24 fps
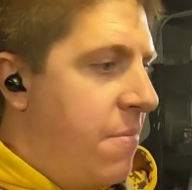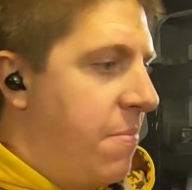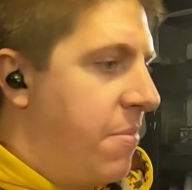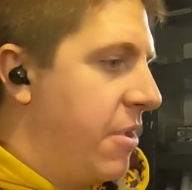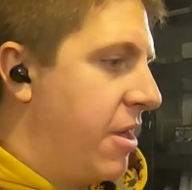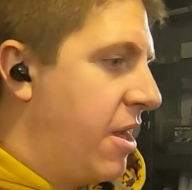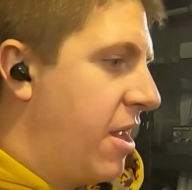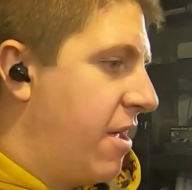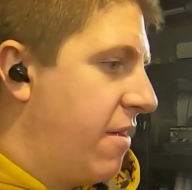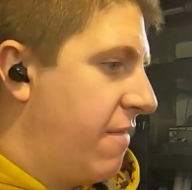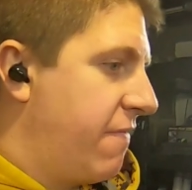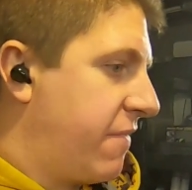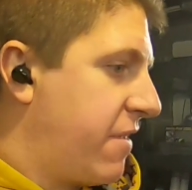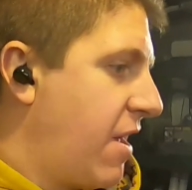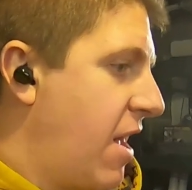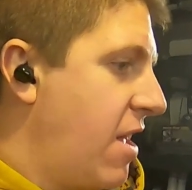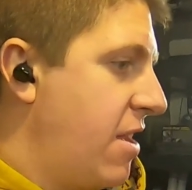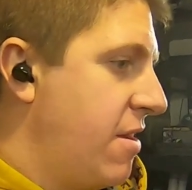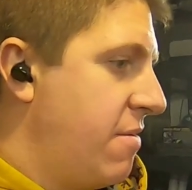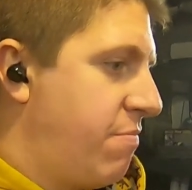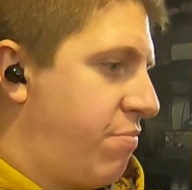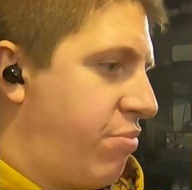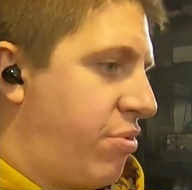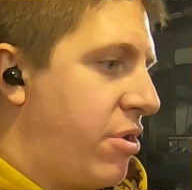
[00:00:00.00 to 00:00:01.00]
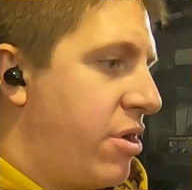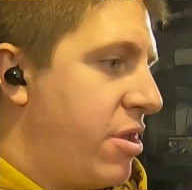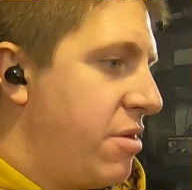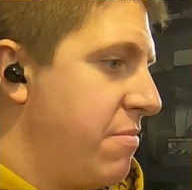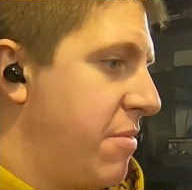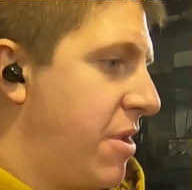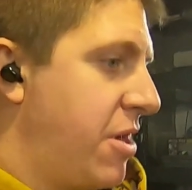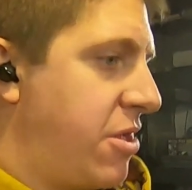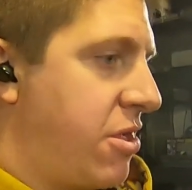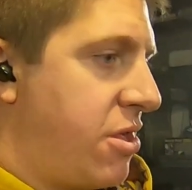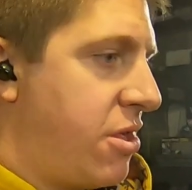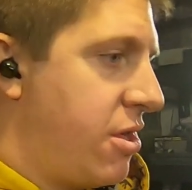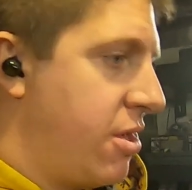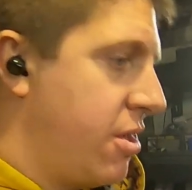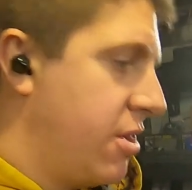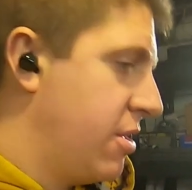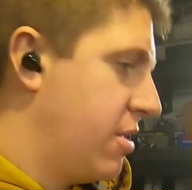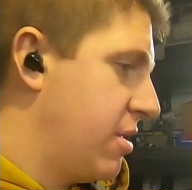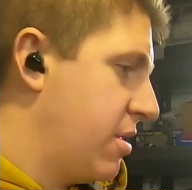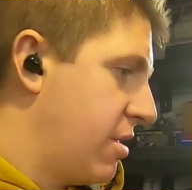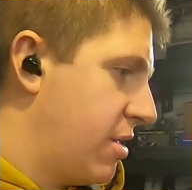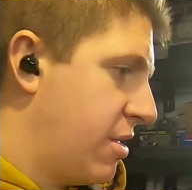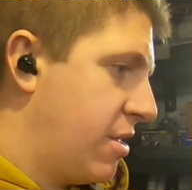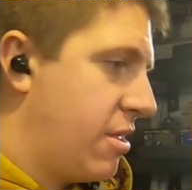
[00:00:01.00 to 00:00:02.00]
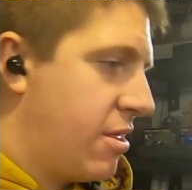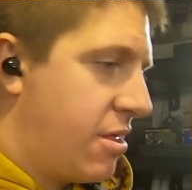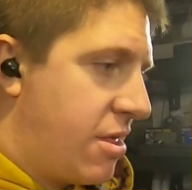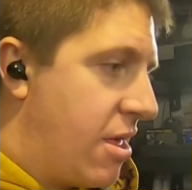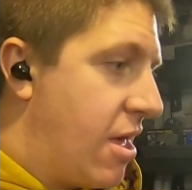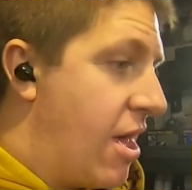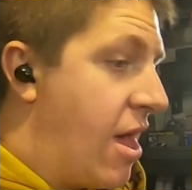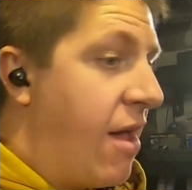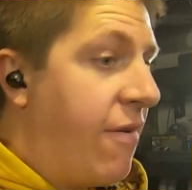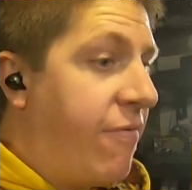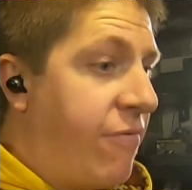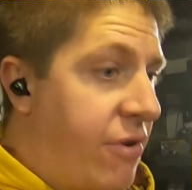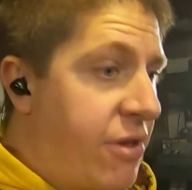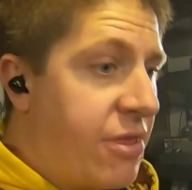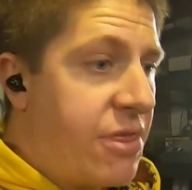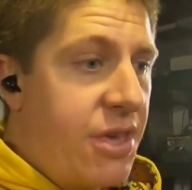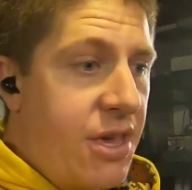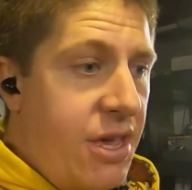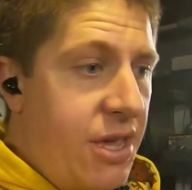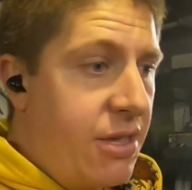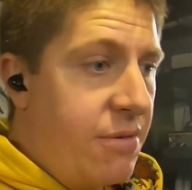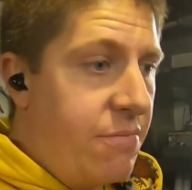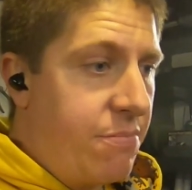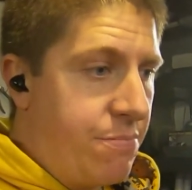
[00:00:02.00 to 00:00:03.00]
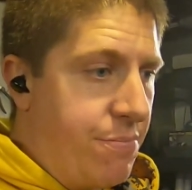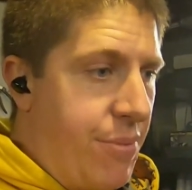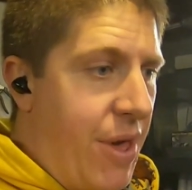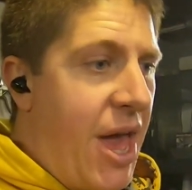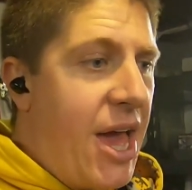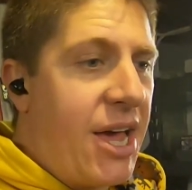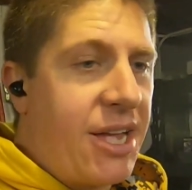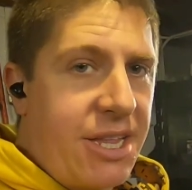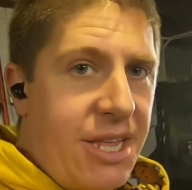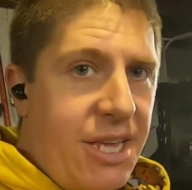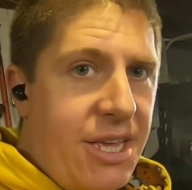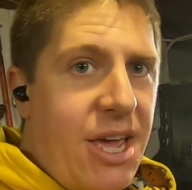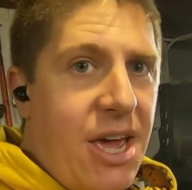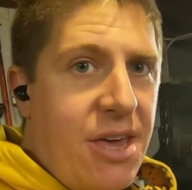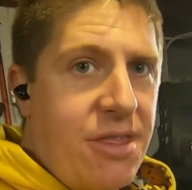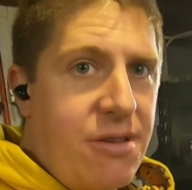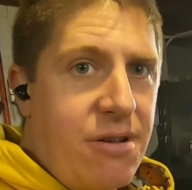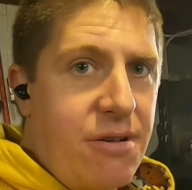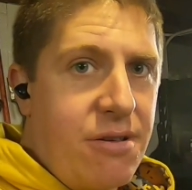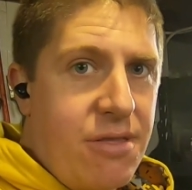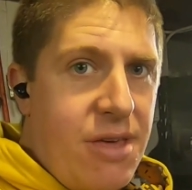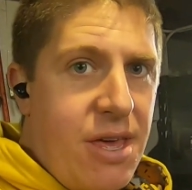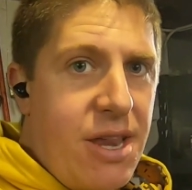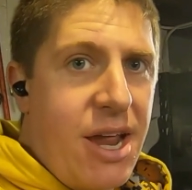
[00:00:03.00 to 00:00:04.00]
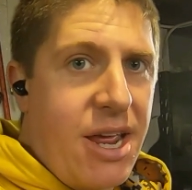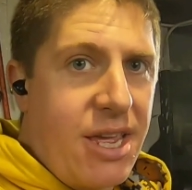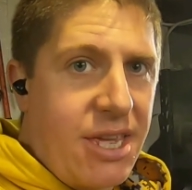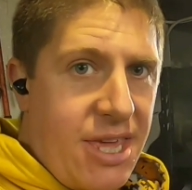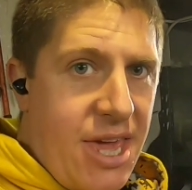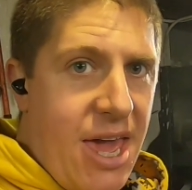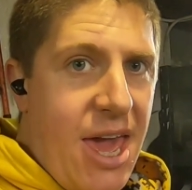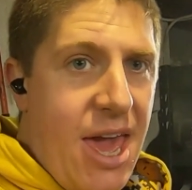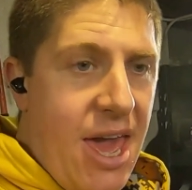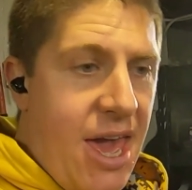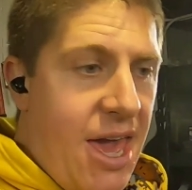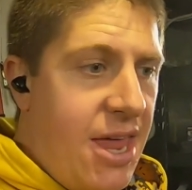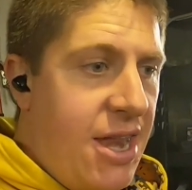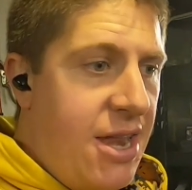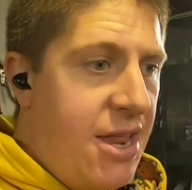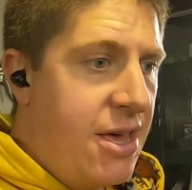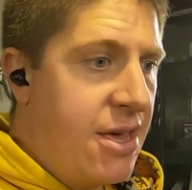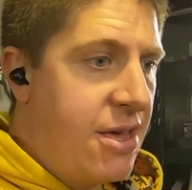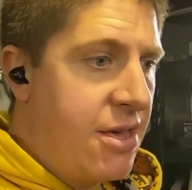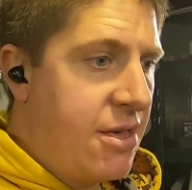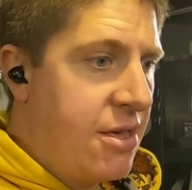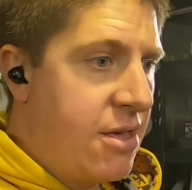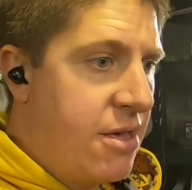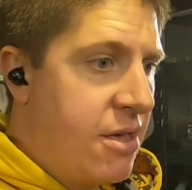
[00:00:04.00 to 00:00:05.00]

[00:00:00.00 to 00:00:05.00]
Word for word: but I've gotten pretty much everything back together that I can